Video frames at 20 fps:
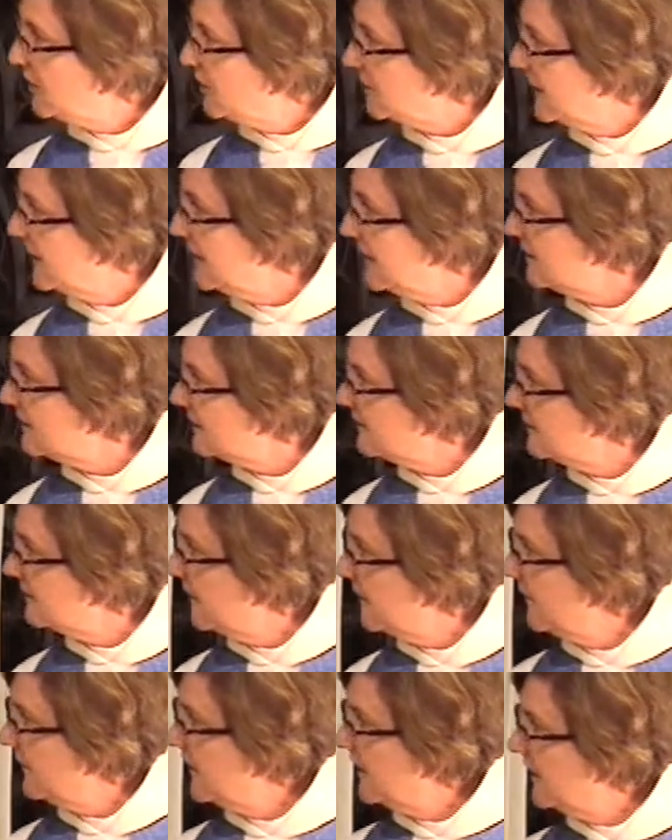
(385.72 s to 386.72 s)
to it,
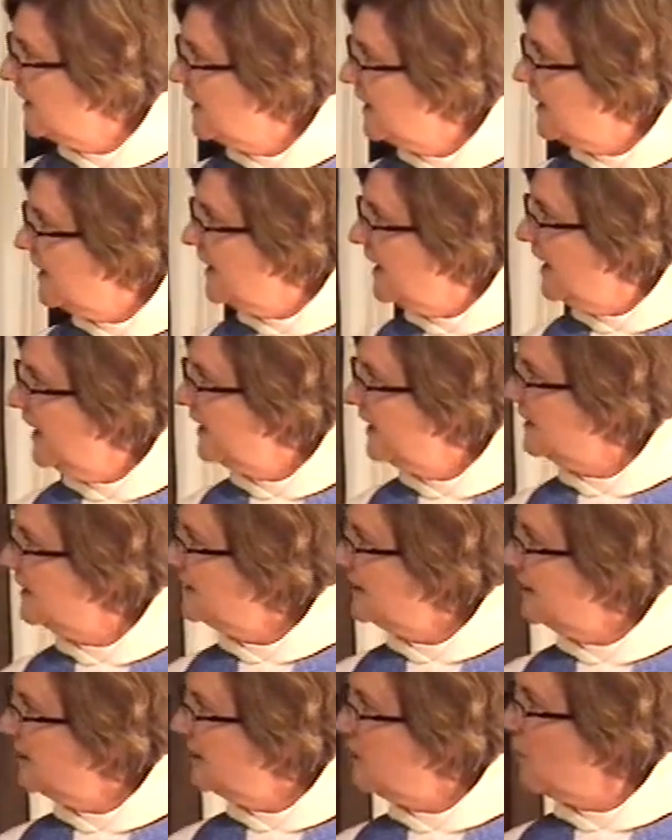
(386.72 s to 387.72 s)
and I'll
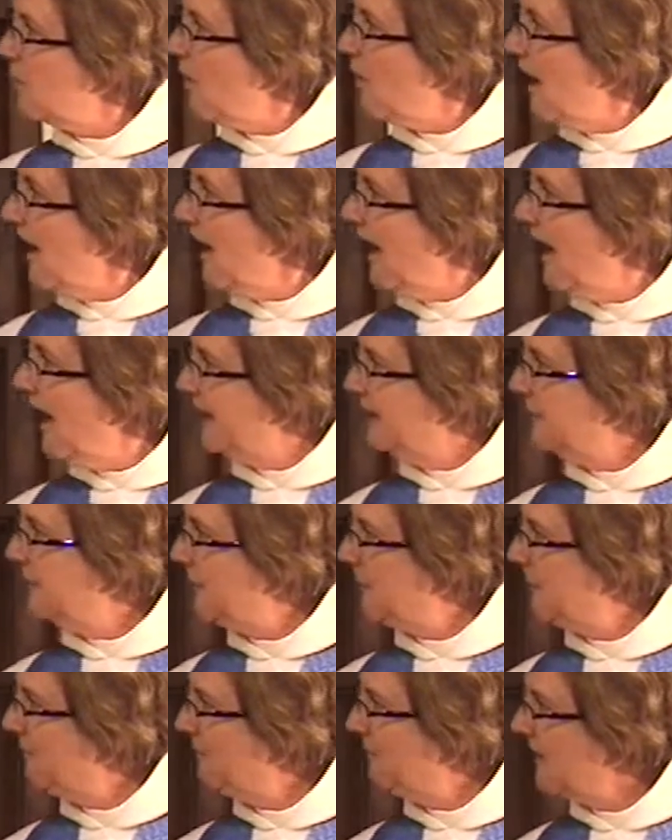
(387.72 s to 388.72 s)
tell you why.
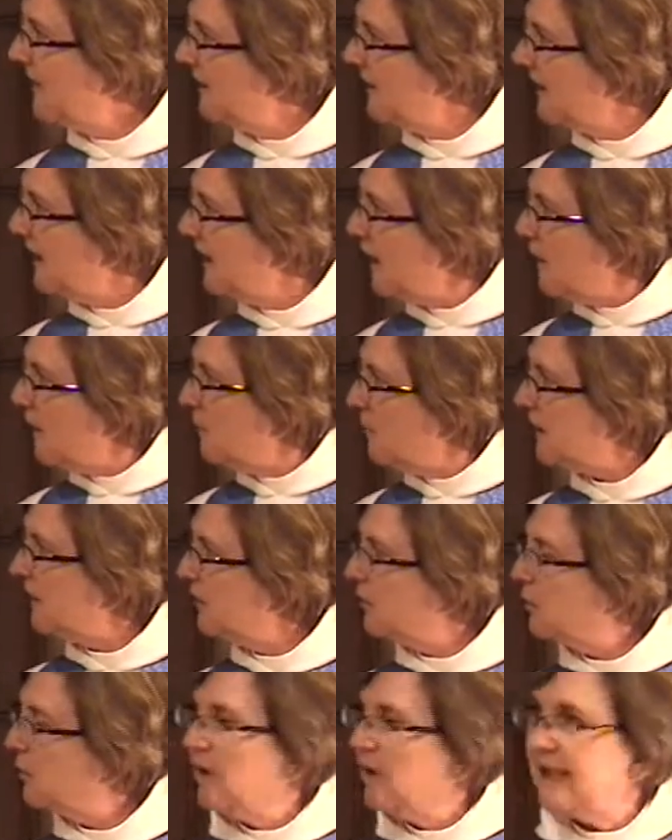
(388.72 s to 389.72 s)

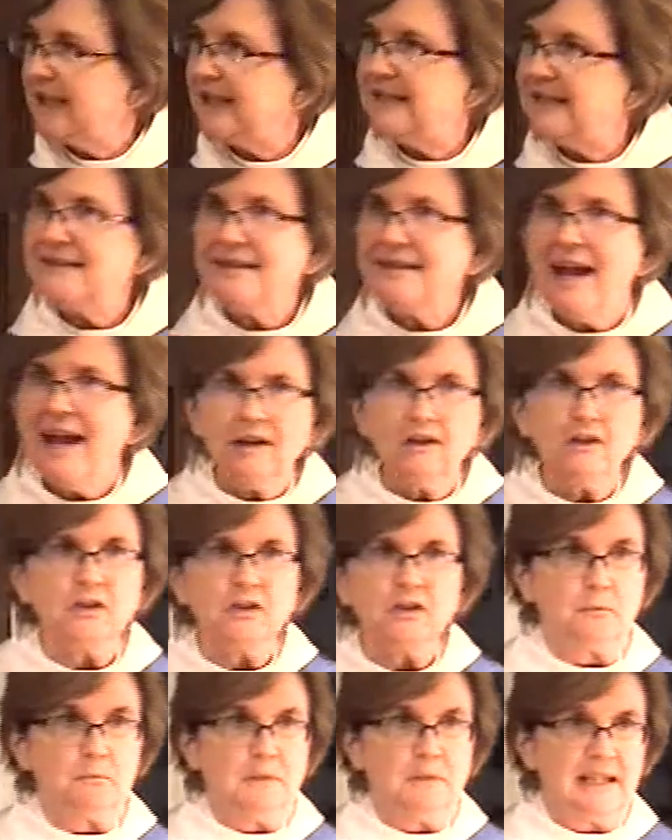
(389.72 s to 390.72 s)
Because what it
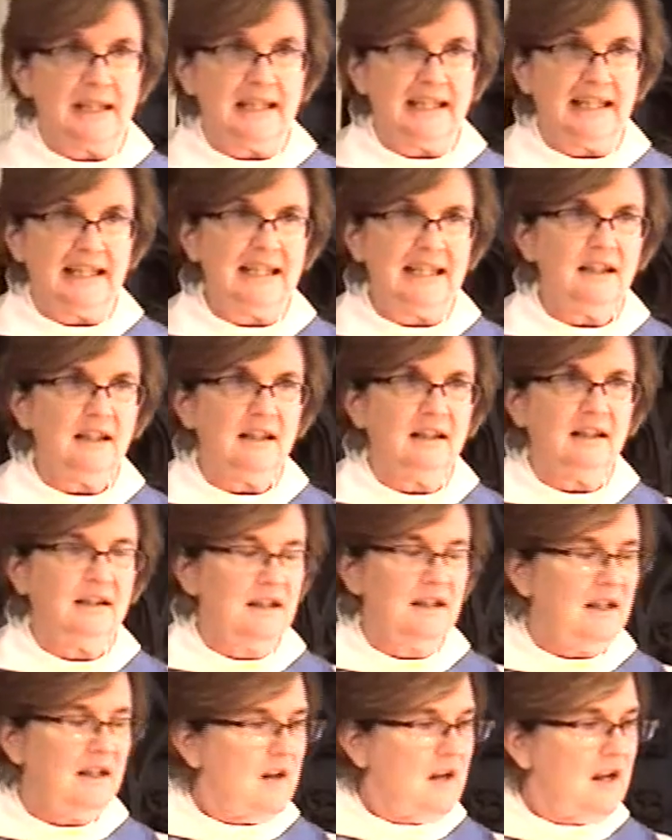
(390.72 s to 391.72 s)
tells me,
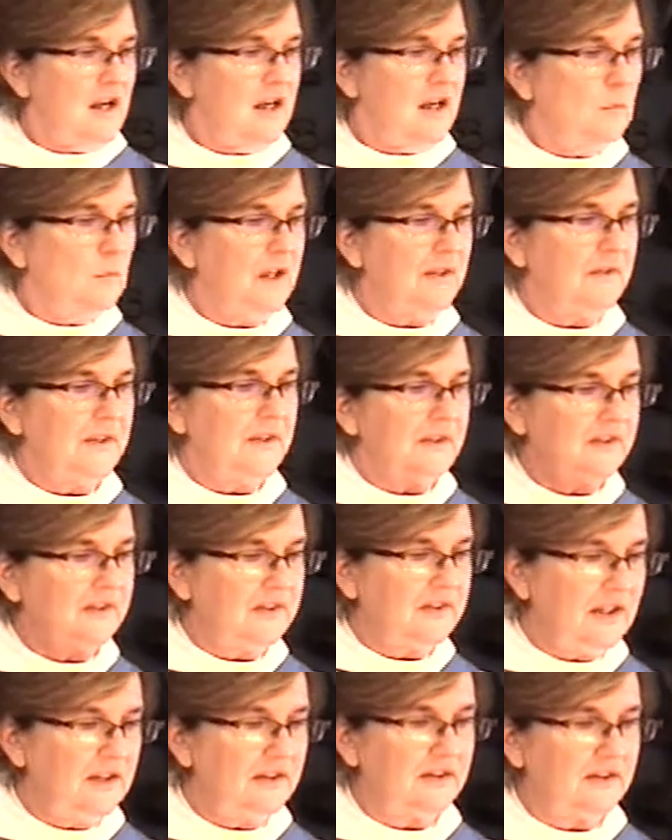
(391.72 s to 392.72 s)
and what this
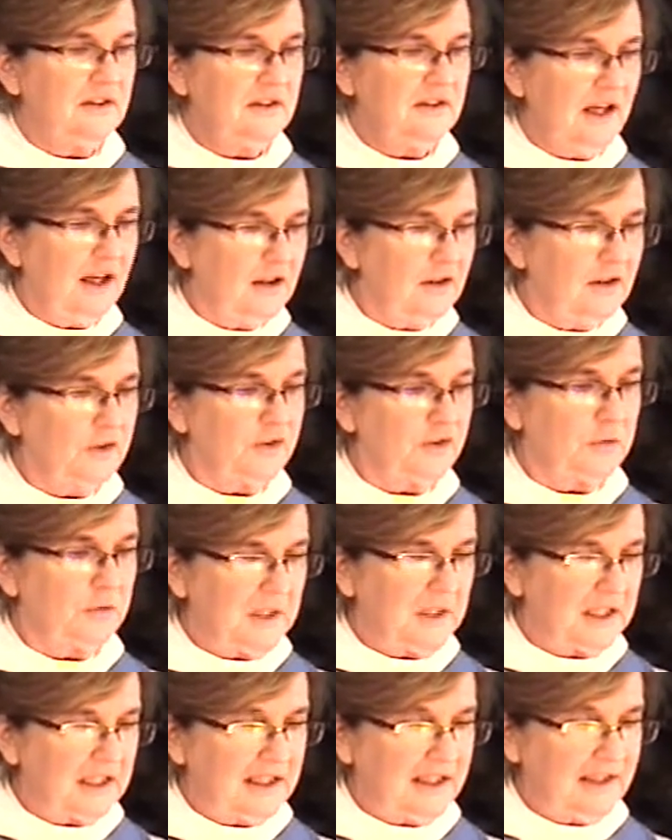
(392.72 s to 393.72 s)
season tells
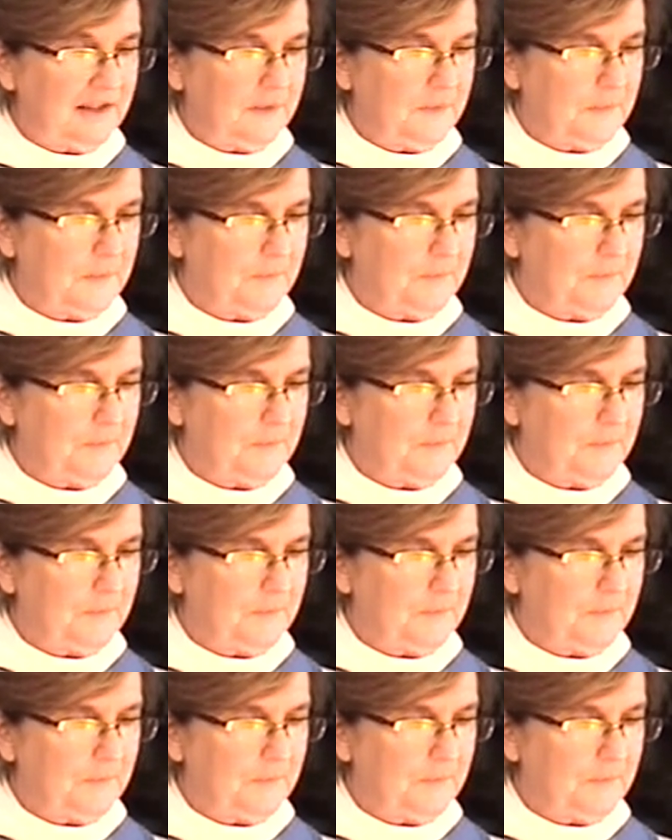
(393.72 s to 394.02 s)
me,